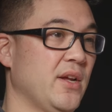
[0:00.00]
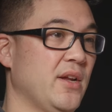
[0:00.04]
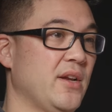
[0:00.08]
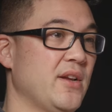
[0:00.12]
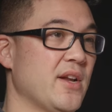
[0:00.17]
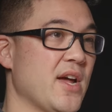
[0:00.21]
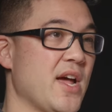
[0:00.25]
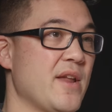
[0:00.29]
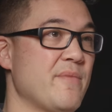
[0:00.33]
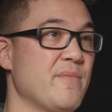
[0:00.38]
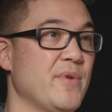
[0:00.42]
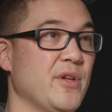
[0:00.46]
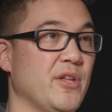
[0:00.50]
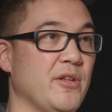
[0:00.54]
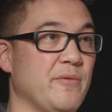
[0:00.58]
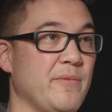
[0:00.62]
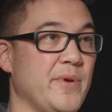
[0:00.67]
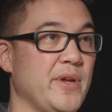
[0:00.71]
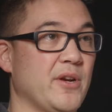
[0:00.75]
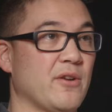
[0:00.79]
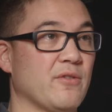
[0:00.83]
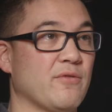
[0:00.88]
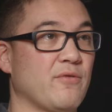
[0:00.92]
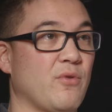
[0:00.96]

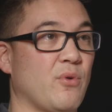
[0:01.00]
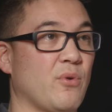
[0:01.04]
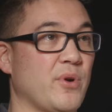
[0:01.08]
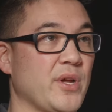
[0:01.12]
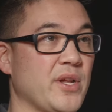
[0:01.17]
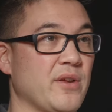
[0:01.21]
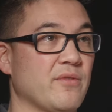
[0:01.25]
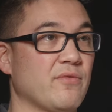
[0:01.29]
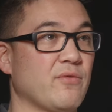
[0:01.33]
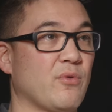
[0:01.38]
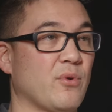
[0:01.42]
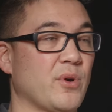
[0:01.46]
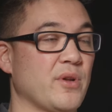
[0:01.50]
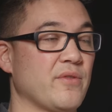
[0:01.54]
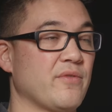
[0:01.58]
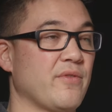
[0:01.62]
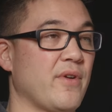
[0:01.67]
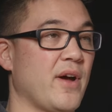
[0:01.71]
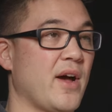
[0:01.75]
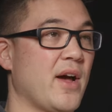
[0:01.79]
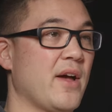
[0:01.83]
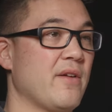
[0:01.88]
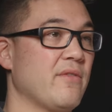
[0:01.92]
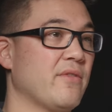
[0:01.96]
9mm, 40, and
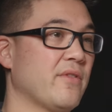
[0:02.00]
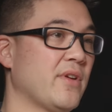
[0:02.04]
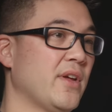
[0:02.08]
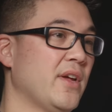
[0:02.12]
45.